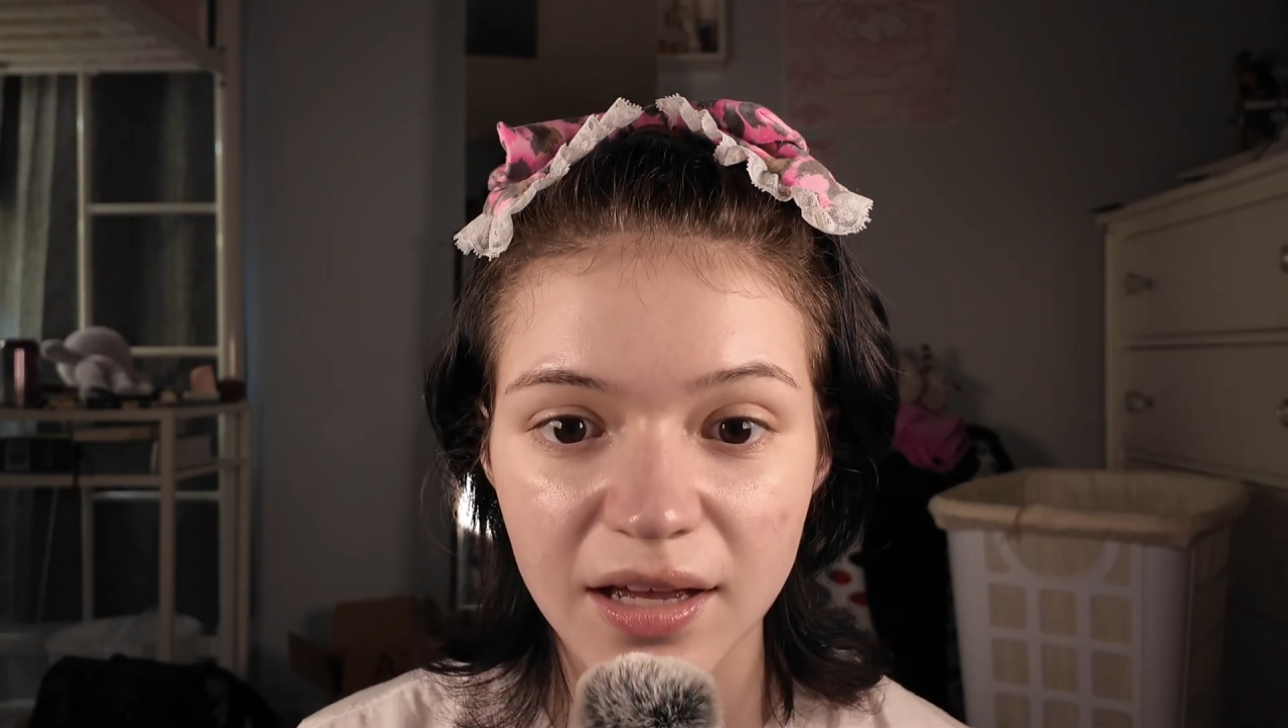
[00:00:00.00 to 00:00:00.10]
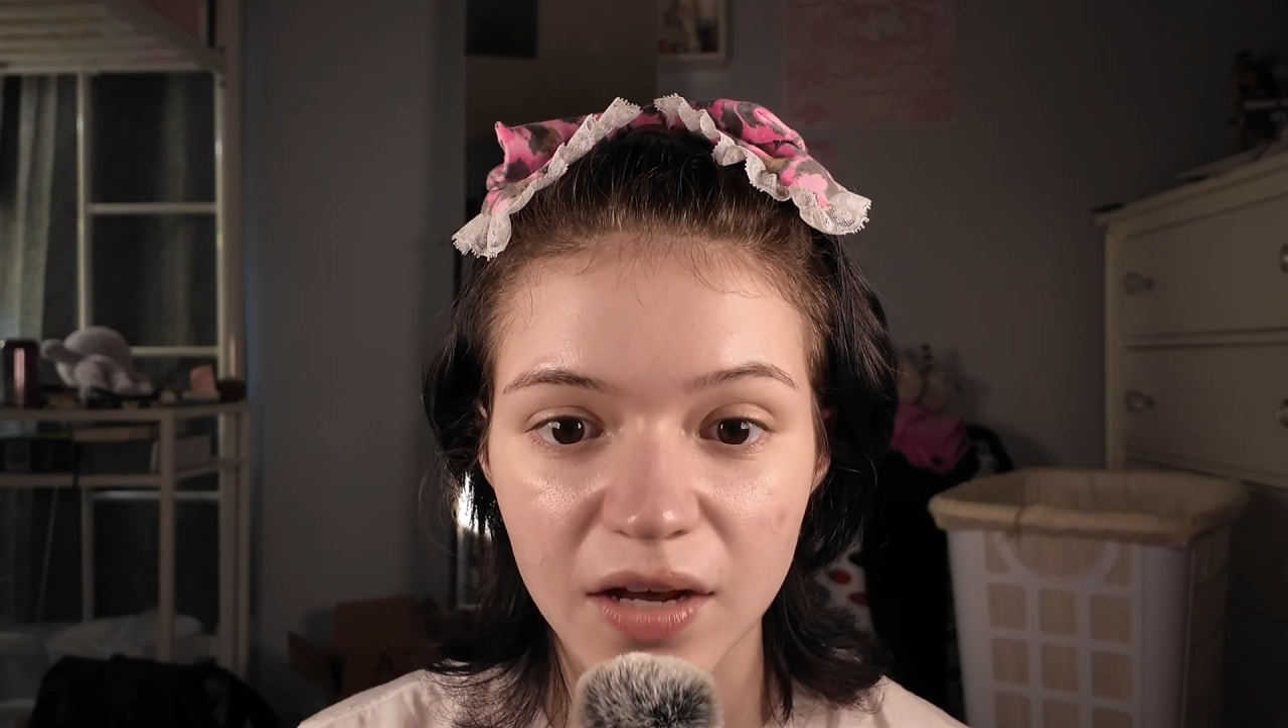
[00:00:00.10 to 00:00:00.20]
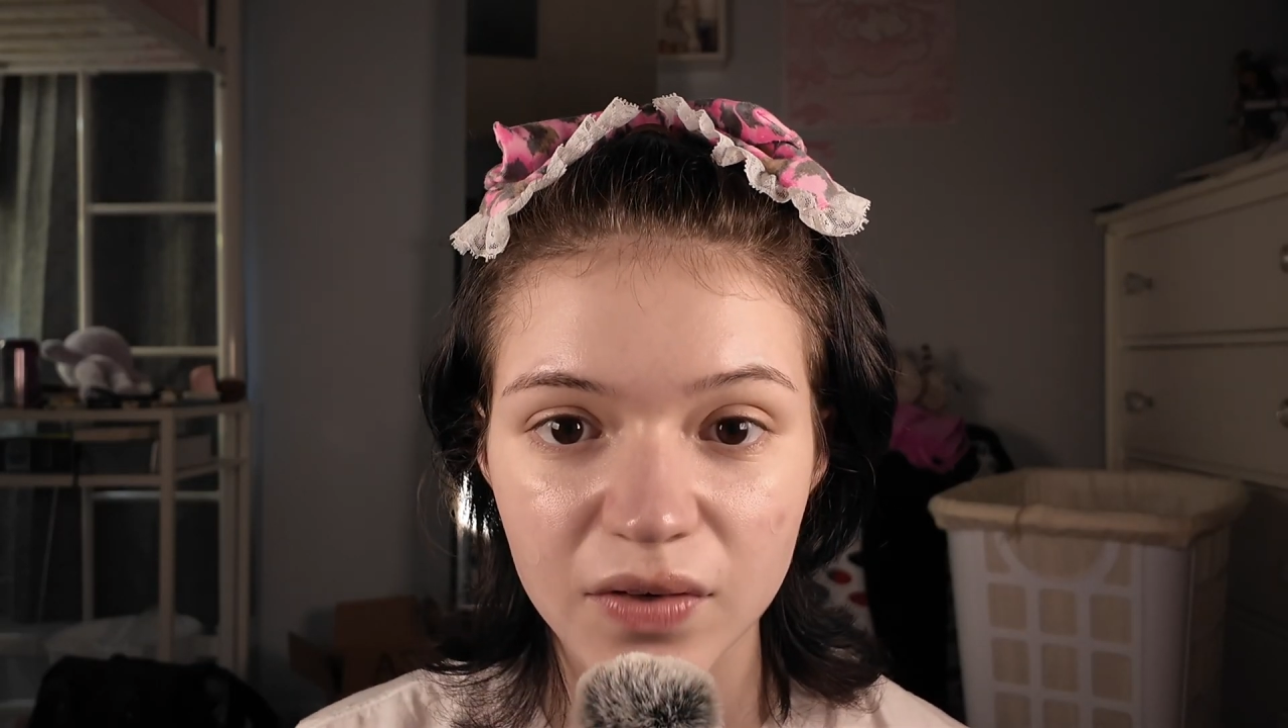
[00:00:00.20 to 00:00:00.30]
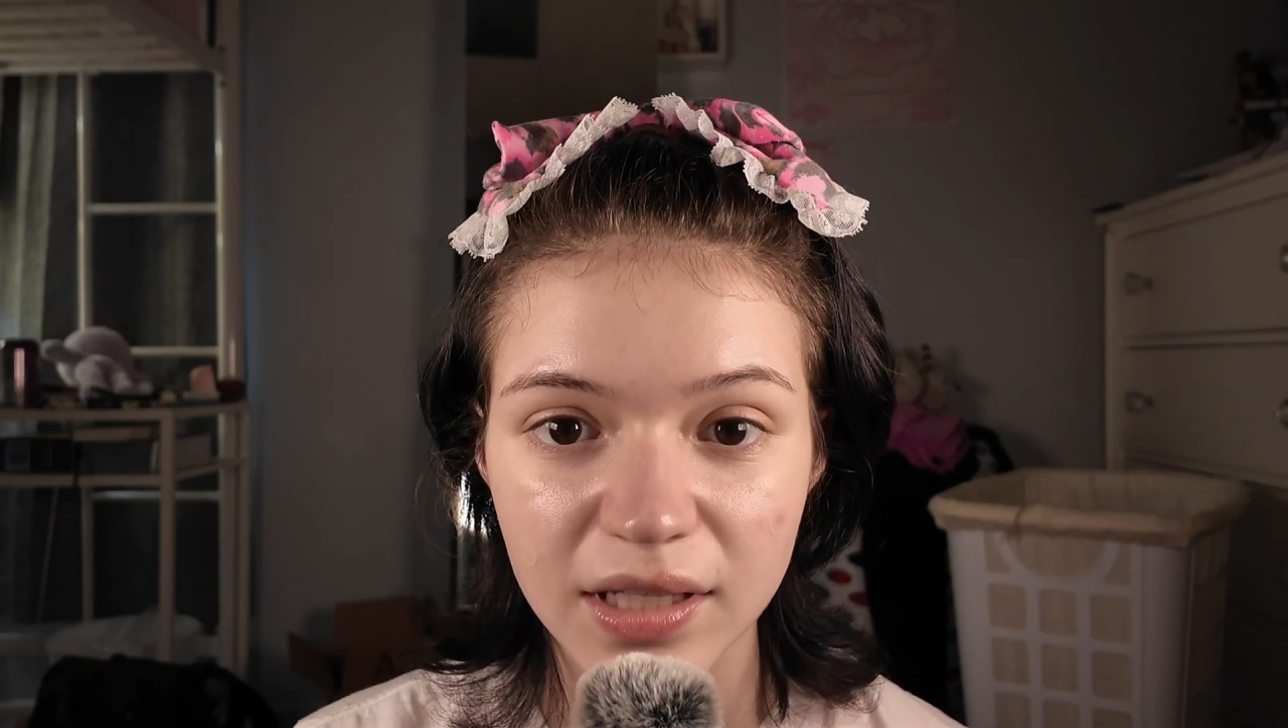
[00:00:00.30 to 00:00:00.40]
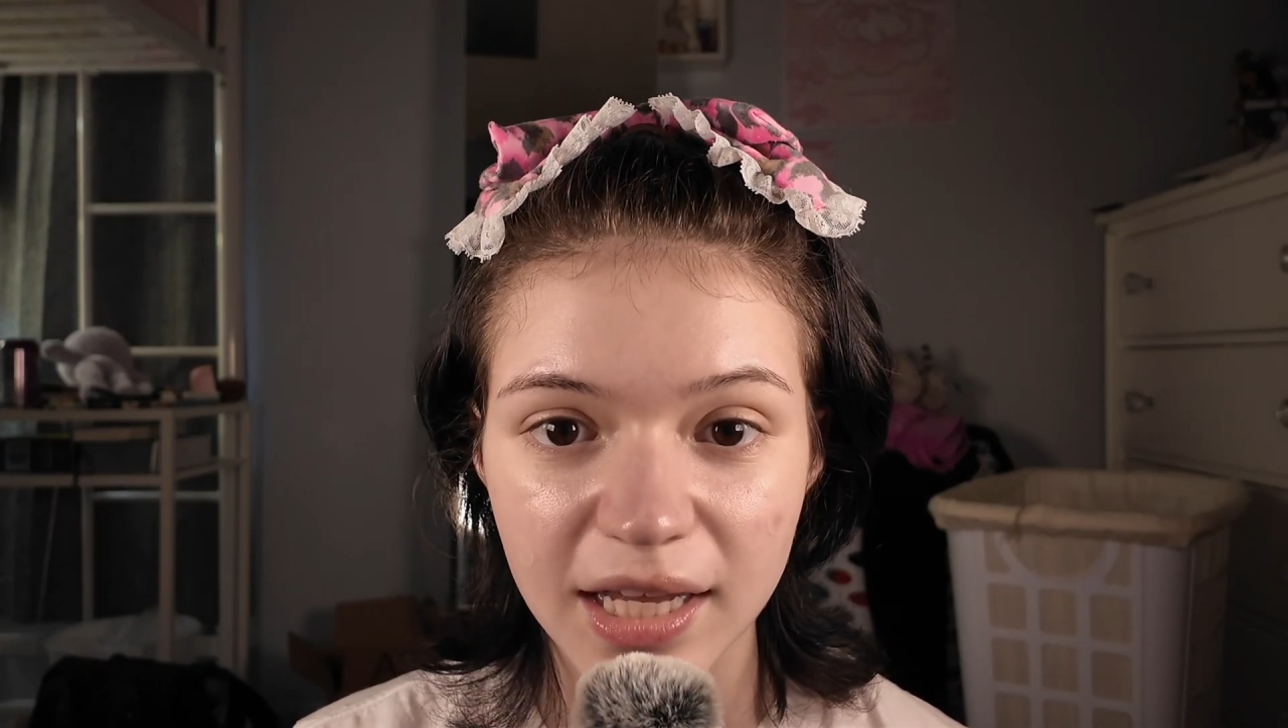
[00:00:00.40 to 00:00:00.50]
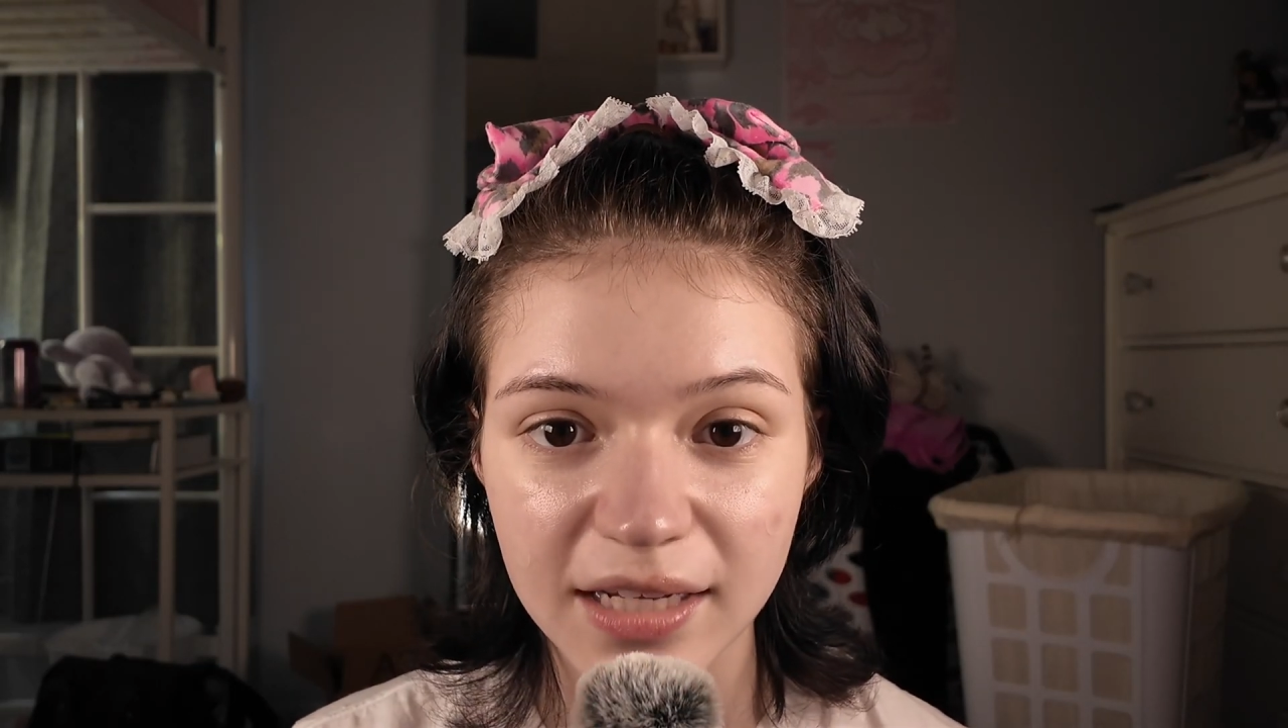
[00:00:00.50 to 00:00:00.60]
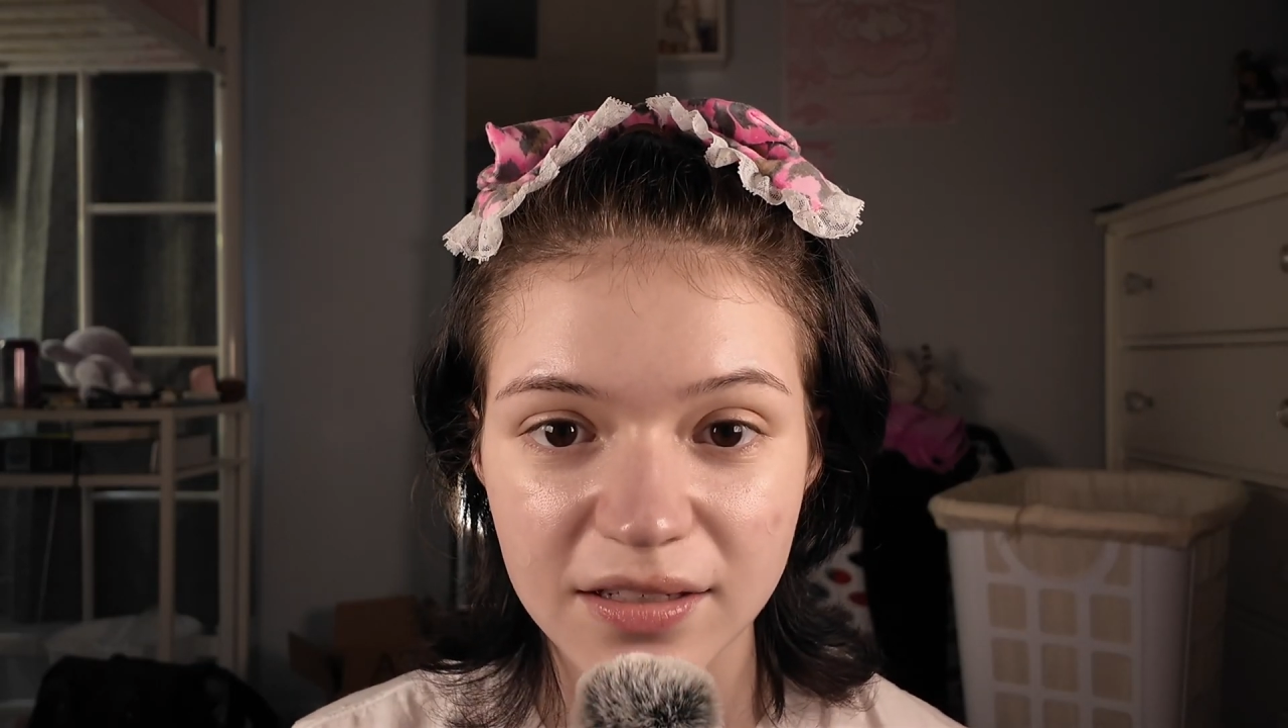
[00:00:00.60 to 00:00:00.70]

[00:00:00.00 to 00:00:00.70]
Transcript: I would like